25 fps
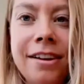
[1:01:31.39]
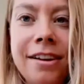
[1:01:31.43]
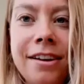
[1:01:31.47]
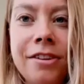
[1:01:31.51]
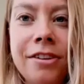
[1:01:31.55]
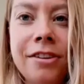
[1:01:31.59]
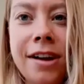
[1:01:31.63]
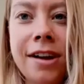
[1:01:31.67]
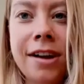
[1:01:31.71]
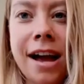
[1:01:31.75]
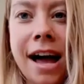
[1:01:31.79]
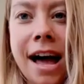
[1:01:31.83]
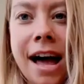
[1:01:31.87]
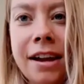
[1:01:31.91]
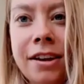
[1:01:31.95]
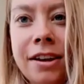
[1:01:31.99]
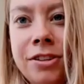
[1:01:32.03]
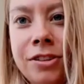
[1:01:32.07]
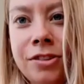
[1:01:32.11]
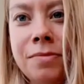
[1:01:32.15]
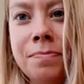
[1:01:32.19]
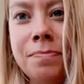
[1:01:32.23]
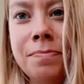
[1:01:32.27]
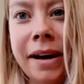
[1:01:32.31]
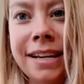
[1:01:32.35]
your
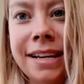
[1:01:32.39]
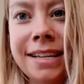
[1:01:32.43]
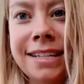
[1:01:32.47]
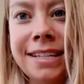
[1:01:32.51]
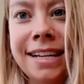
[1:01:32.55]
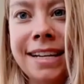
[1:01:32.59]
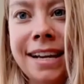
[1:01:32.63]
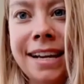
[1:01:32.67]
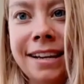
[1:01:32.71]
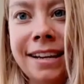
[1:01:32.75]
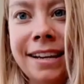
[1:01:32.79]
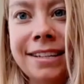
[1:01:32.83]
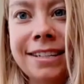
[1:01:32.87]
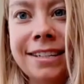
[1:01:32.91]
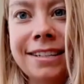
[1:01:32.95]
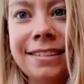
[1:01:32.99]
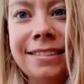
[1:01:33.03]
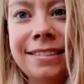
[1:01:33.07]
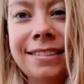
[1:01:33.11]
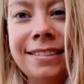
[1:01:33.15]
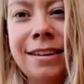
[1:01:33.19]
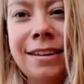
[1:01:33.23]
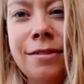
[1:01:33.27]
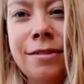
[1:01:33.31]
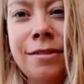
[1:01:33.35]
attitude might change
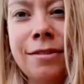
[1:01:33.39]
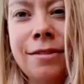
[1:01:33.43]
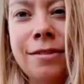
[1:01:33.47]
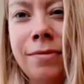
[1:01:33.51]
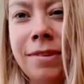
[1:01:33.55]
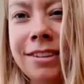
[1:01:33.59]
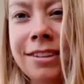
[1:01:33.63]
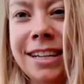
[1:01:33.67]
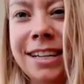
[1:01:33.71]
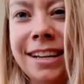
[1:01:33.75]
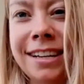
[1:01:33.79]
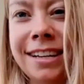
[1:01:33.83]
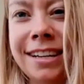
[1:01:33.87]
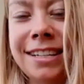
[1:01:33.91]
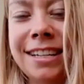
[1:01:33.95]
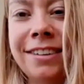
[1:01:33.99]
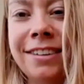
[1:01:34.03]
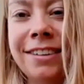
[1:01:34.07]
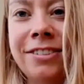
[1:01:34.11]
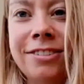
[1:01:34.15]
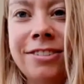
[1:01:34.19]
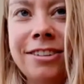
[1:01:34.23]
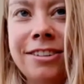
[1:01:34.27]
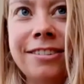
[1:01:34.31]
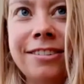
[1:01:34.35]
it will change
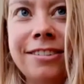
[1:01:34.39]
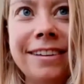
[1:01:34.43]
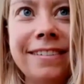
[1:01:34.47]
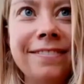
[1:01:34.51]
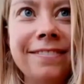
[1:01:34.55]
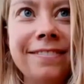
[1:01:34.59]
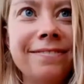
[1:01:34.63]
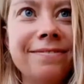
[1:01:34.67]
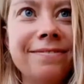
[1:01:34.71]
if you do it